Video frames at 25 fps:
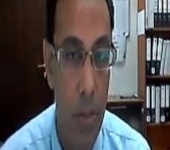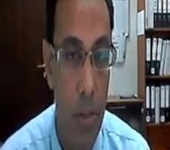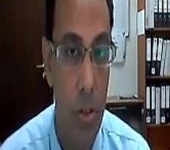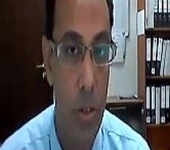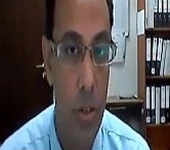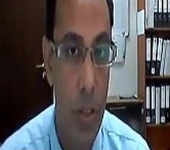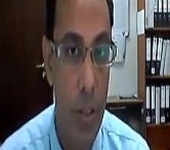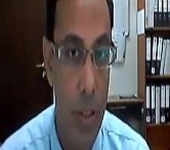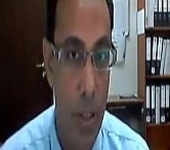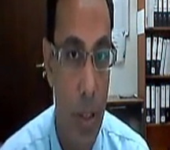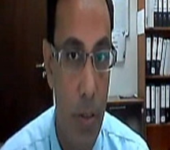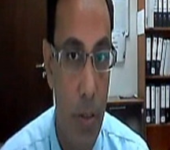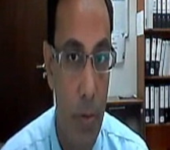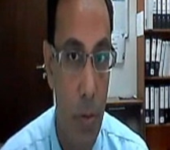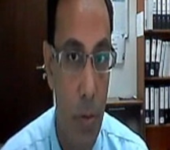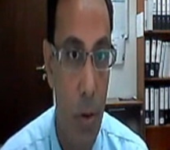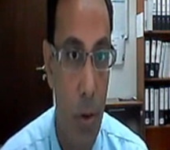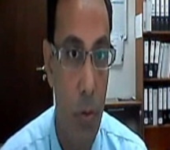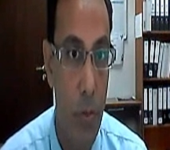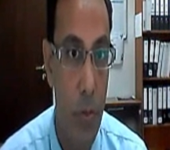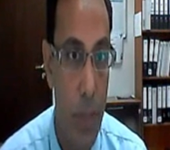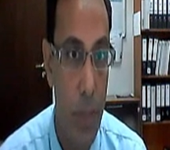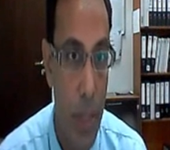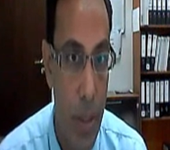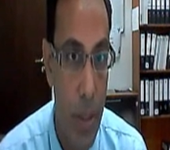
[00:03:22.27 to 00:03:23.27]
the
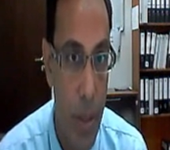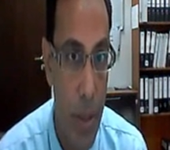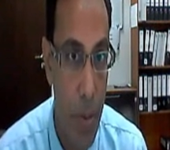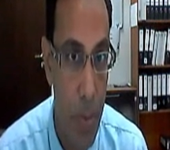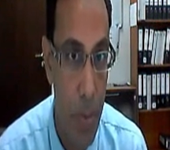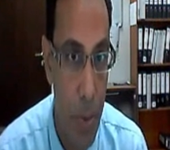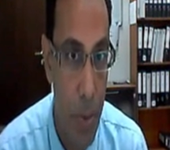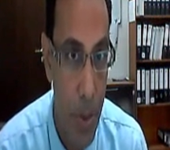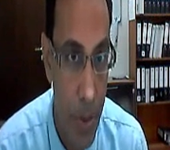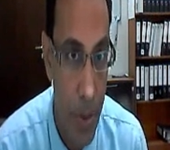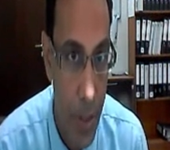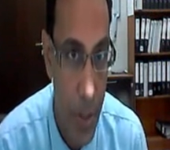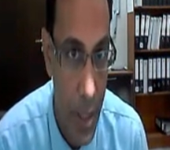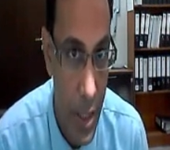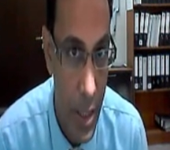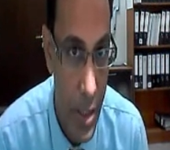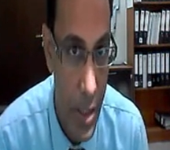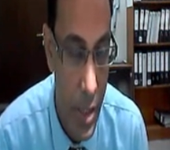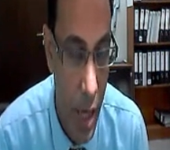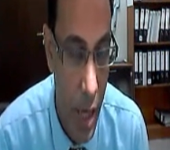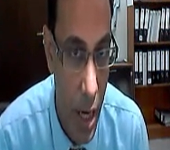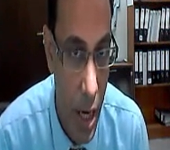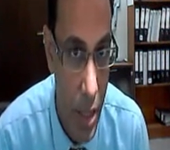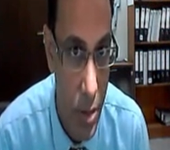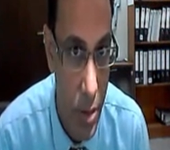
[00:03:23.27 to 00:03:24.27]
entities involved in the
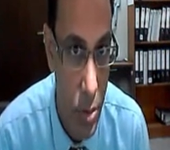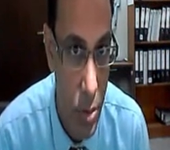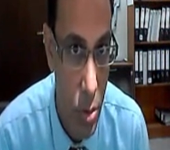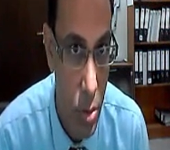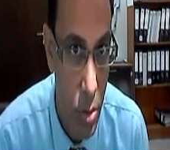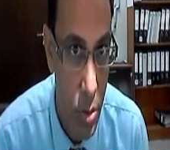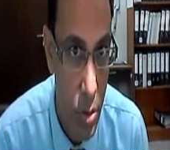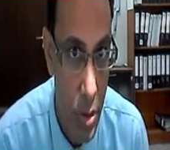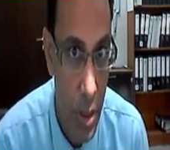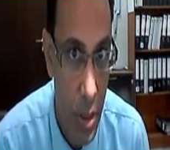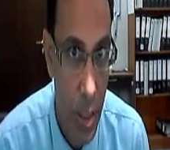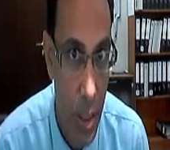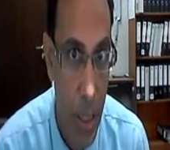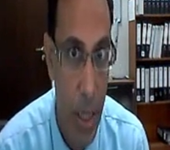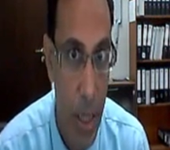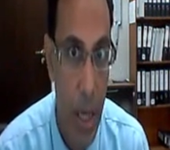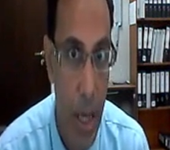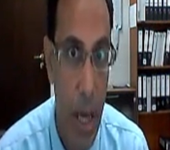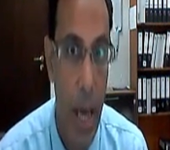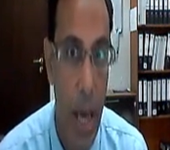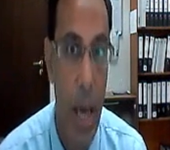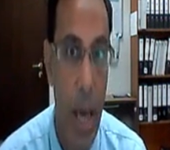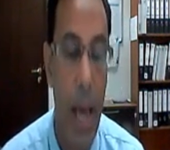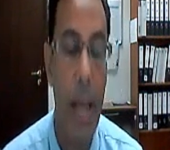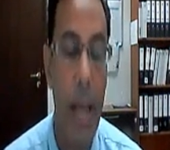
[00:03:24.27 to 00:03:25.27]
predicates are
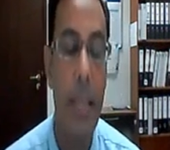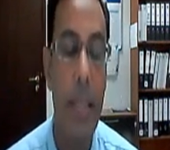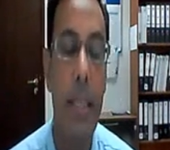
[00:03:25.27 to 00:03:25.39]
known